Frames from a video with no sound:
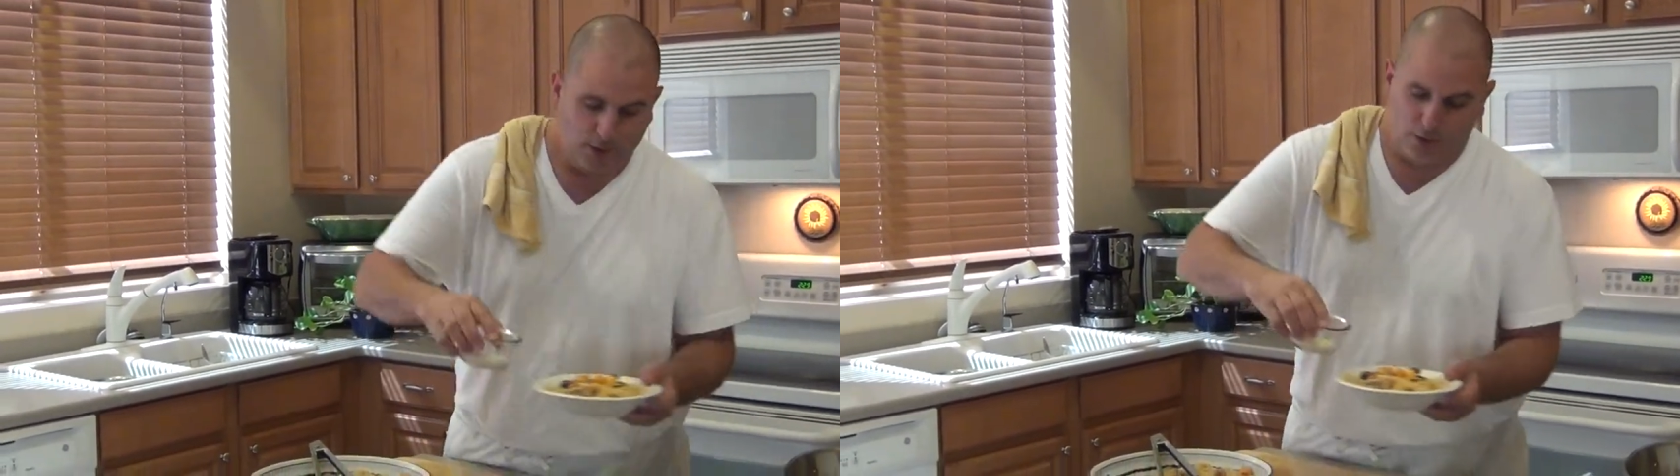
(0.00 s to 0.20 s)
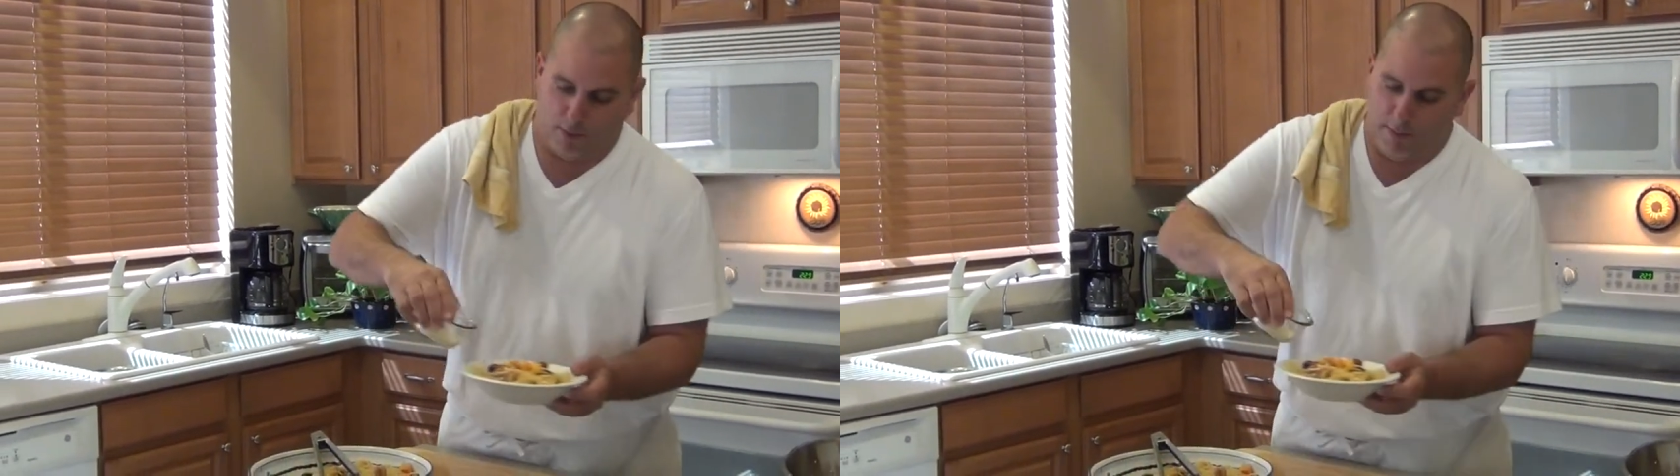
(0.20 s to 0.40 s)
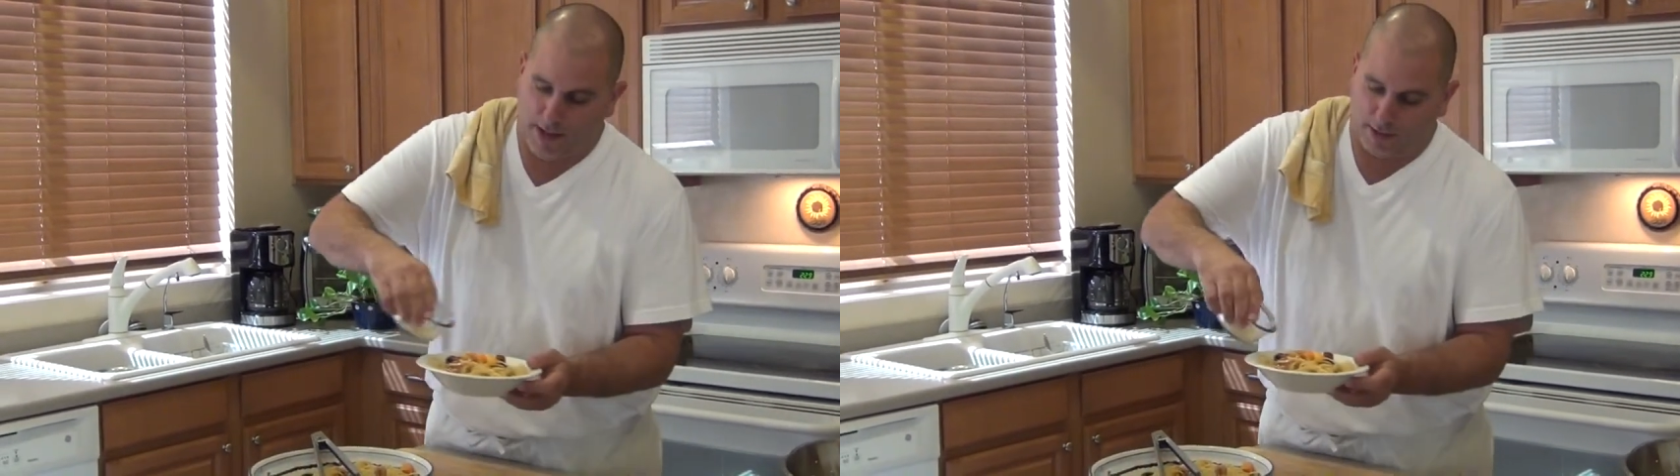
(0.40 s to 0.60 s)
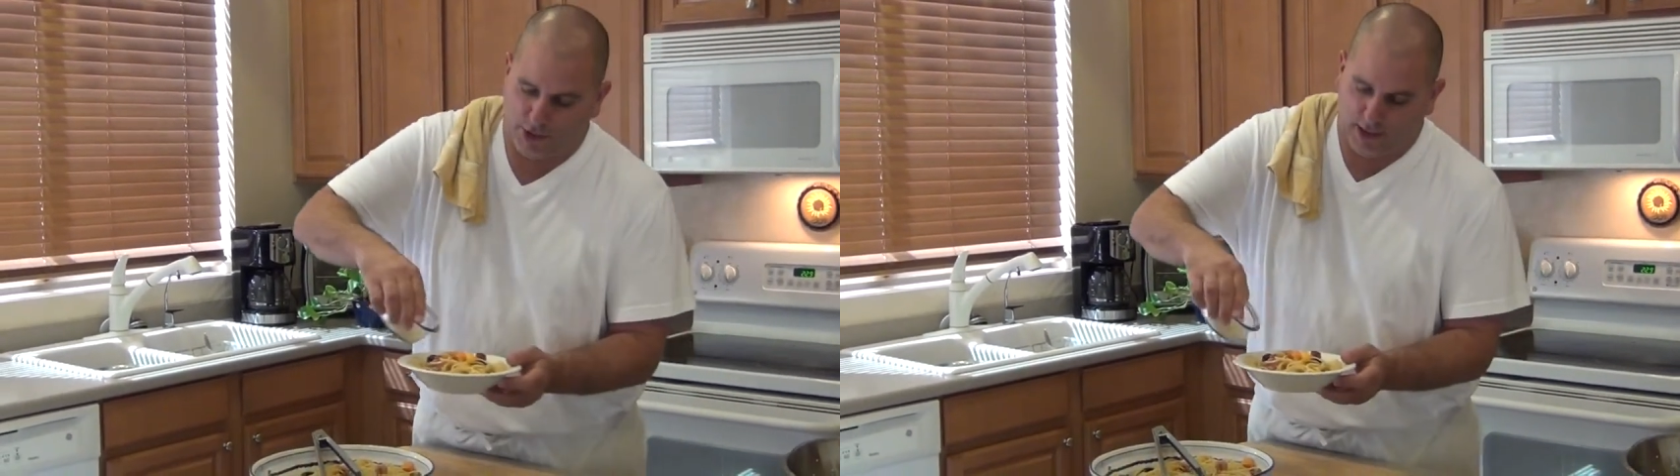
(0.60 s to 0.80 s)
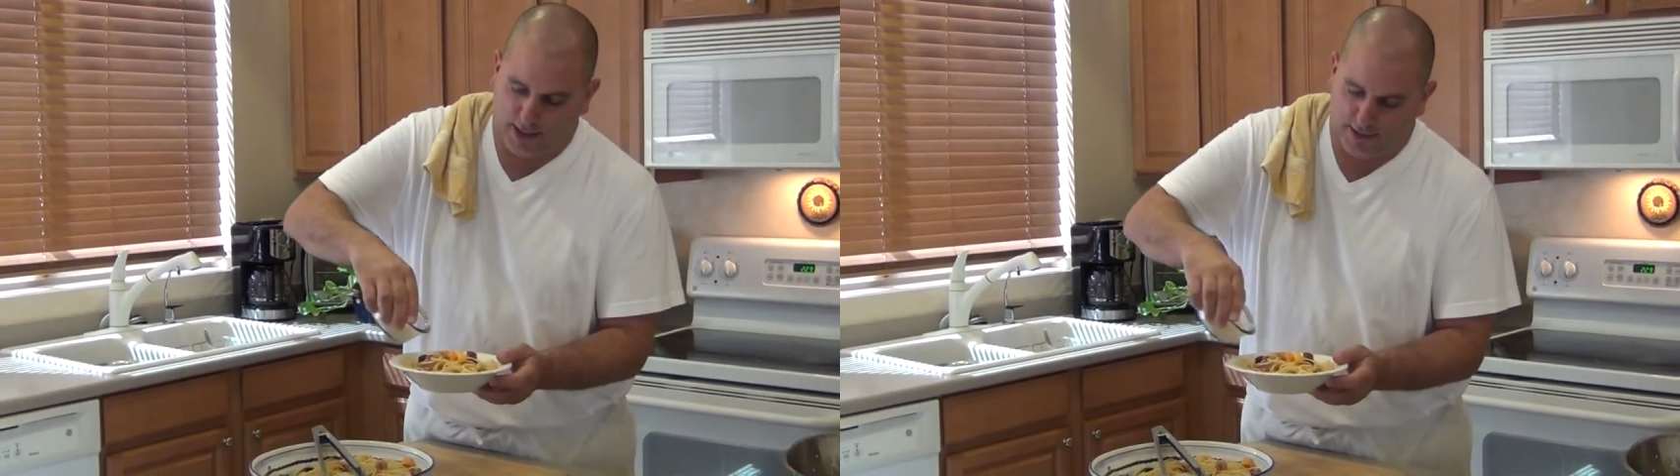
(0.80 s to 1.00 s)
little Romano
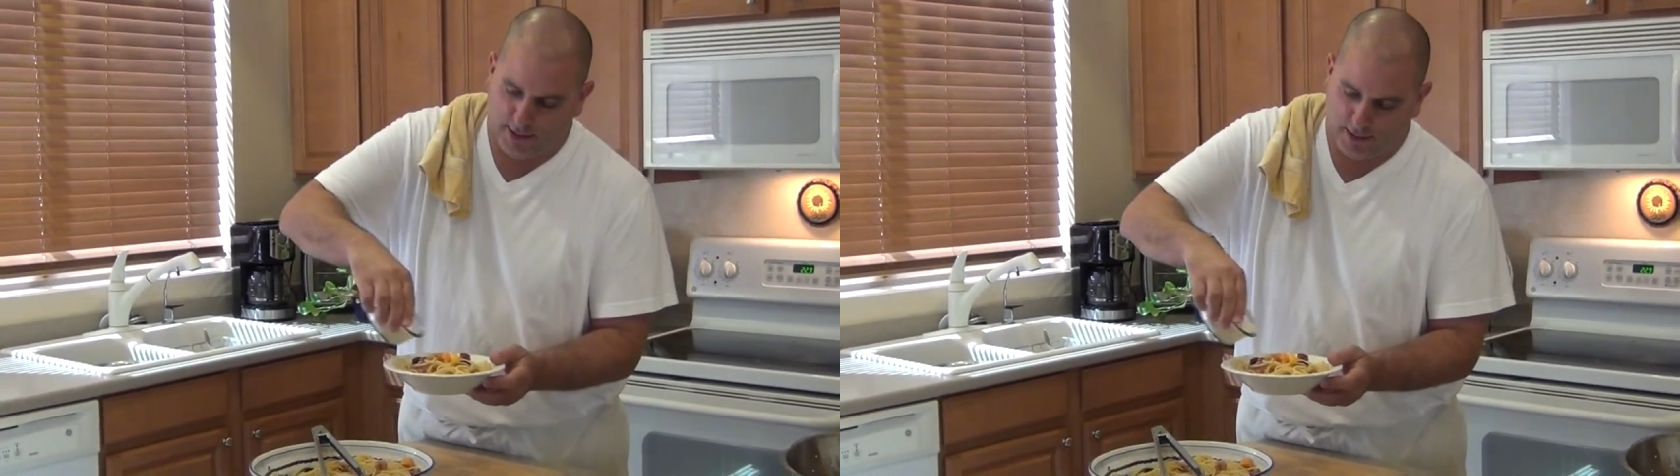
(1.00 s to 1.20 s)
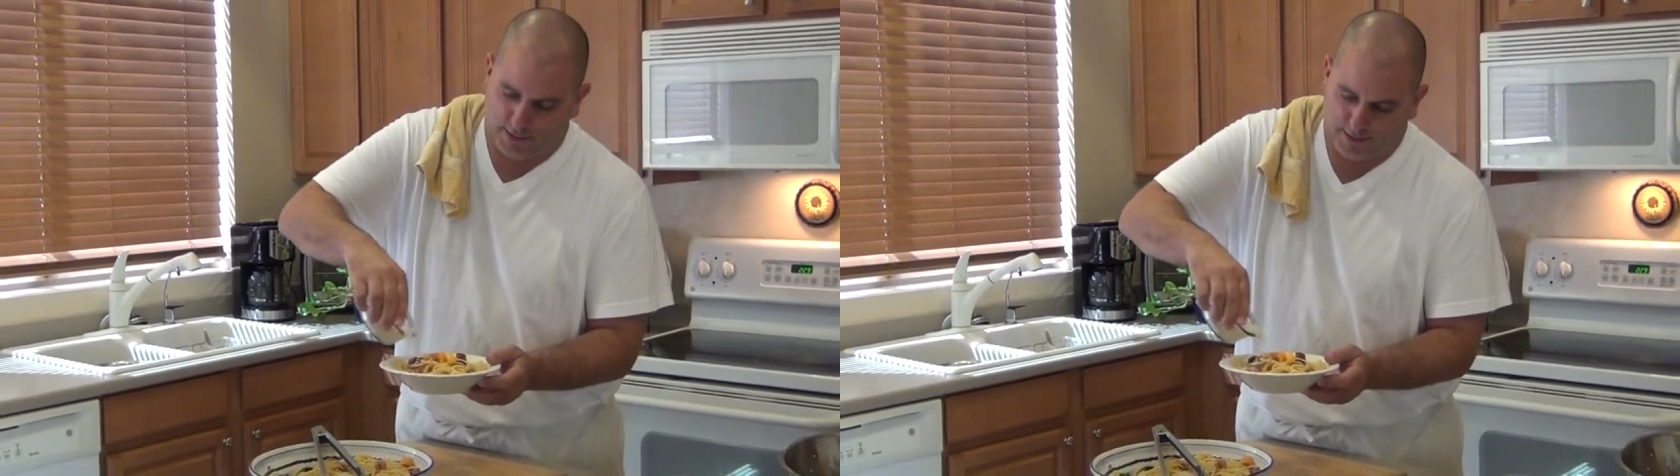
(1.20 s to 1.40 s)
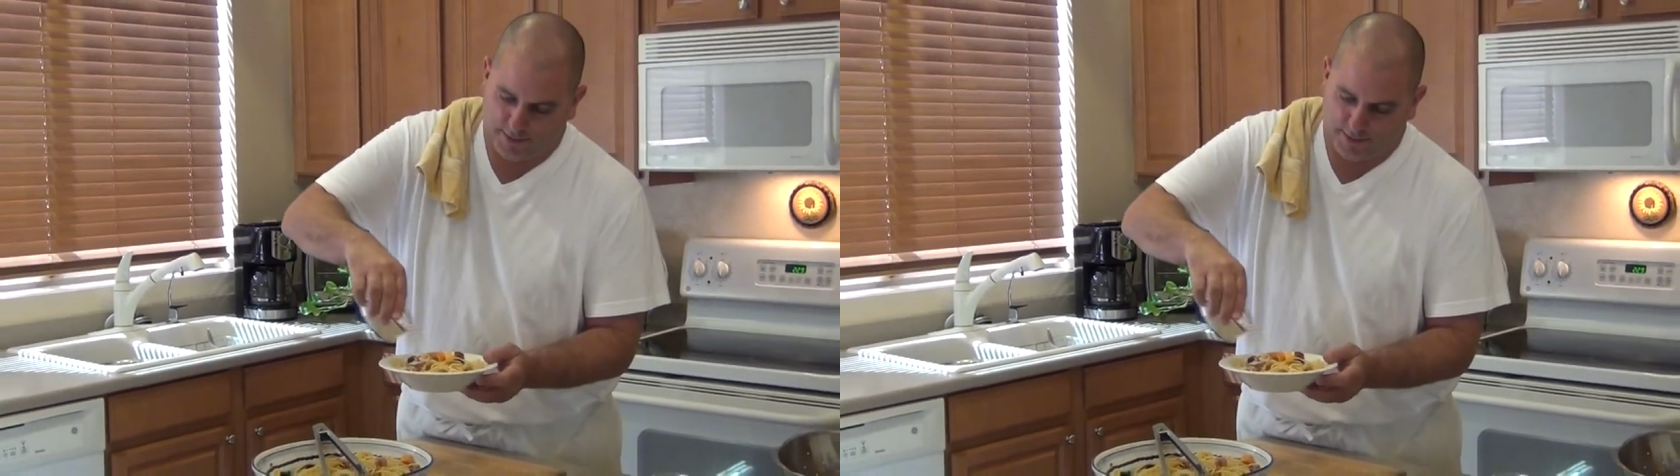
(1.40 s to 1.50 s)
cheese.